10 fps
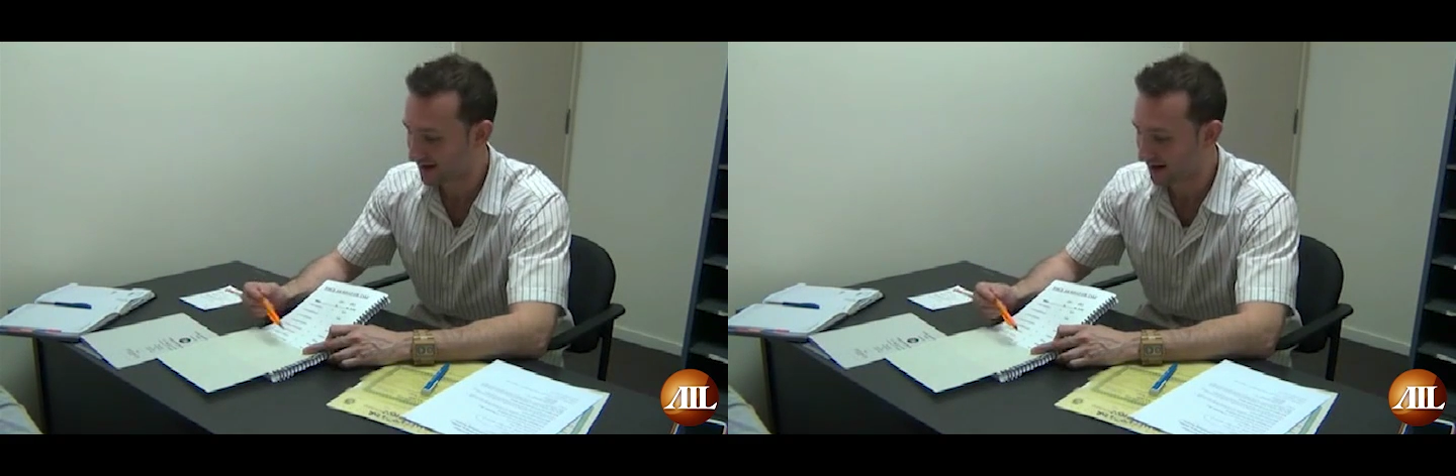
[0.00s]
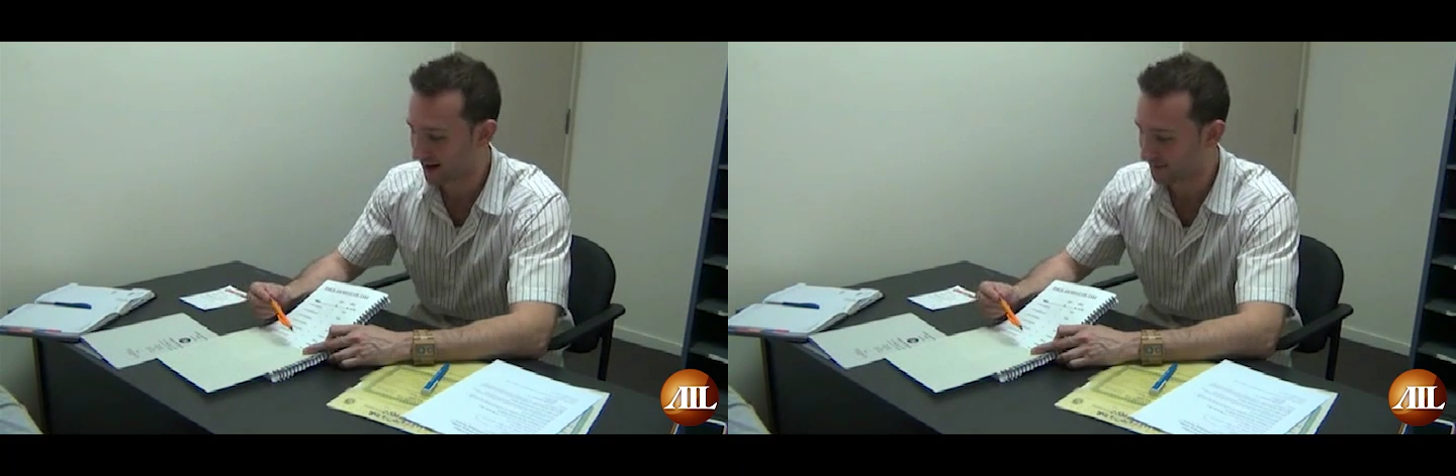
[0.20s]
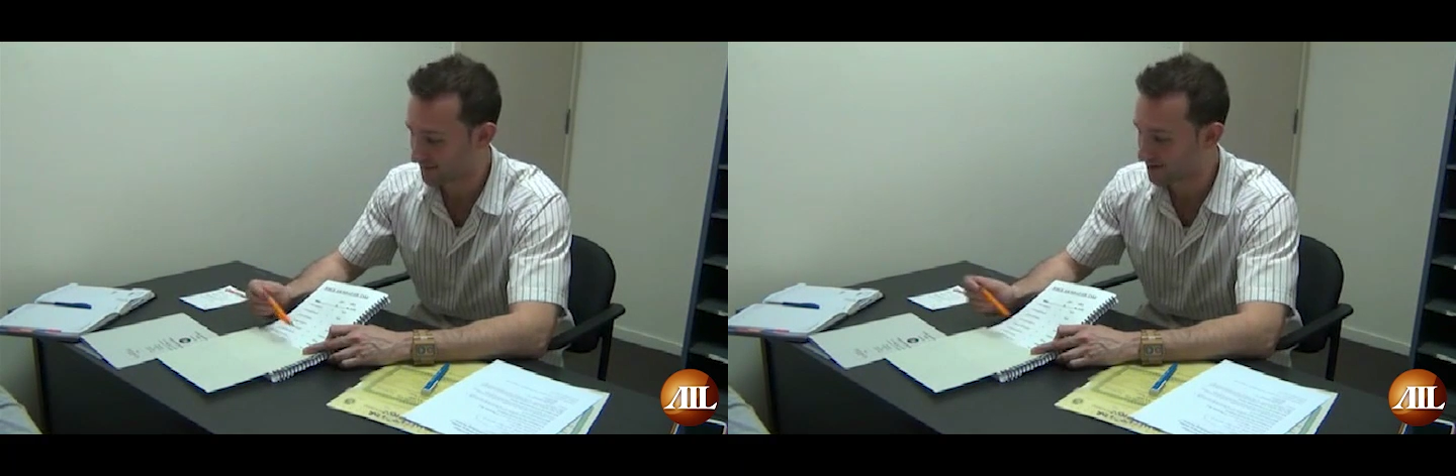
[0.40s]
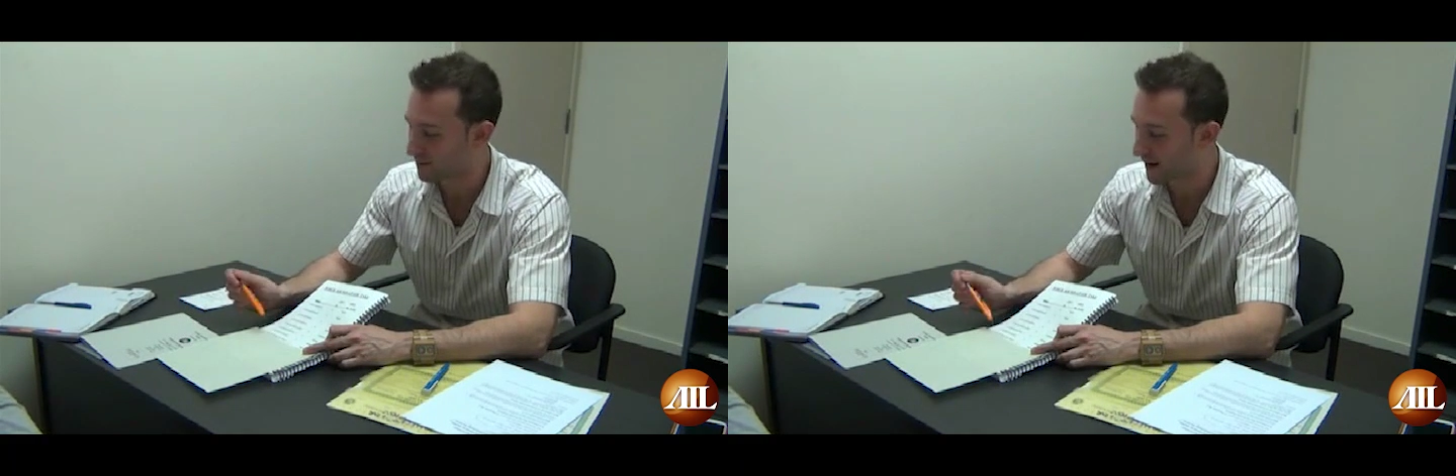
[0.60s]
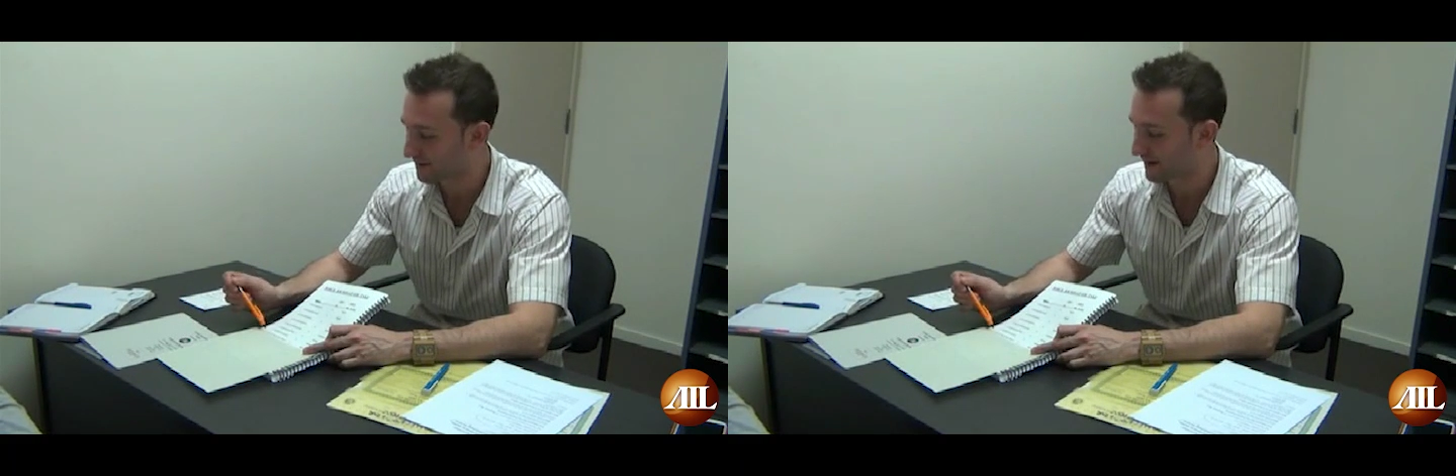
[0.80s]
you
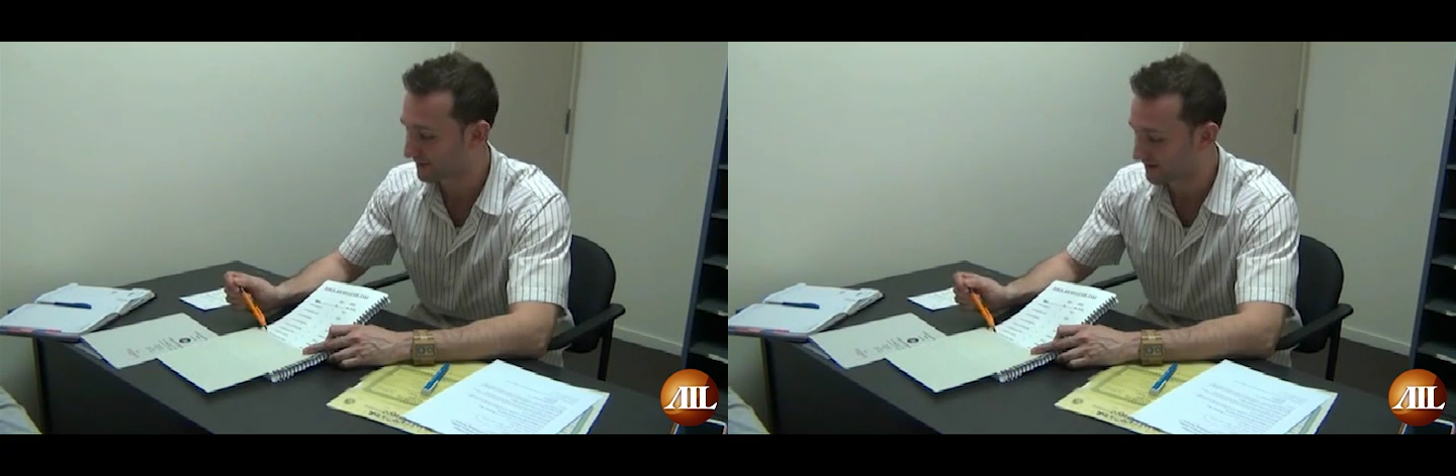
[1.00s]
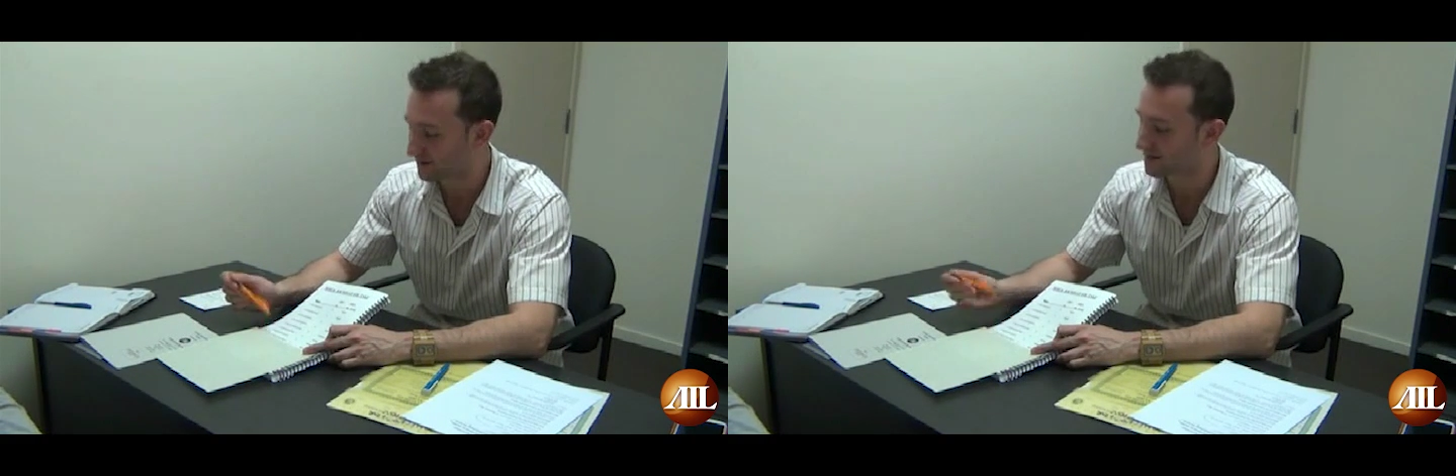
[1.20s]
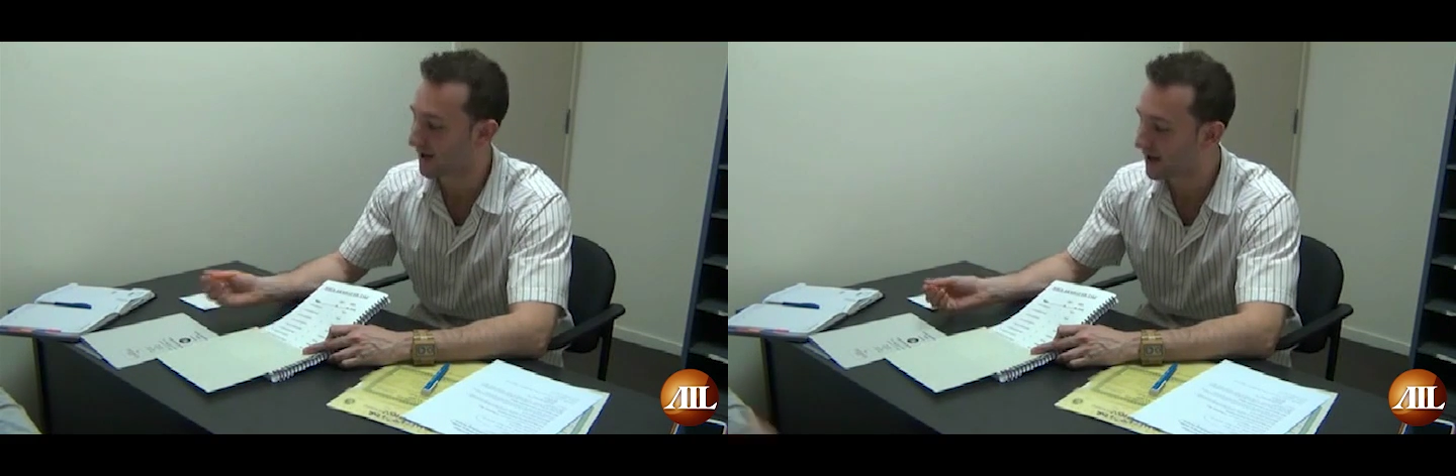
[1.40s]
probably have to go to